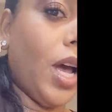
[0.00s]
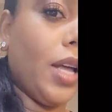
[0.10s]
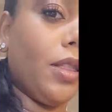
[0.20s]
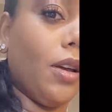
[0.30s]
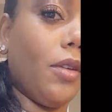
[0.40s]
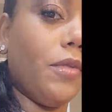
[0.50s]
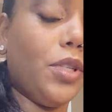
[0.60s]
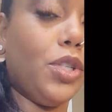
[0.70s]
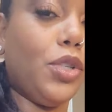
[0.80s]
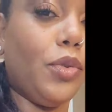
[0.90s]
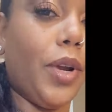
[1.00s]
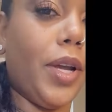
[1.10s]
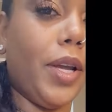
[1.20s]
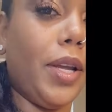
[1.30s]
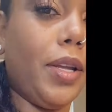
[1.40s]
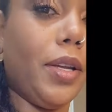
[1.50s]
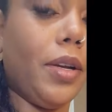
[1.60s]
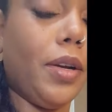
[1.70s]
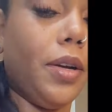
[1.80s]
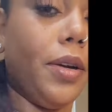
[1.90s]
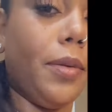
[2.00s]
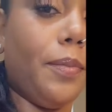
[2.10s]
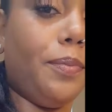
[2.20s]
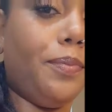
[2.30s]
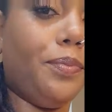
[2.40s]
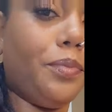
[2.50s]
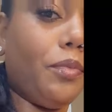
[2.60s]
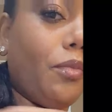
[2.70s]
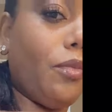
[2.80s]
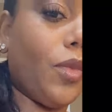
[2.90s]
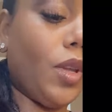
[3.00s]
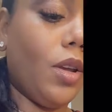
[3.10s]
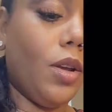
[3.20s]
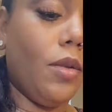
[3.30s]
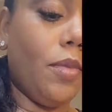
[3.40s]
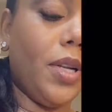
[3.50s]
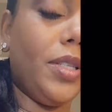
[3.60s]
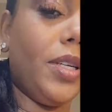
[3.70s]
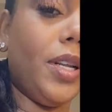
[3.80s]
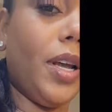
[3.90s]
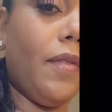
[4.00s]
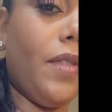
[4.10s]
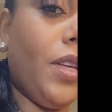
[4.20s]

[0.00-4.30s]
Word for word: I thought it was straight. Um, but it did have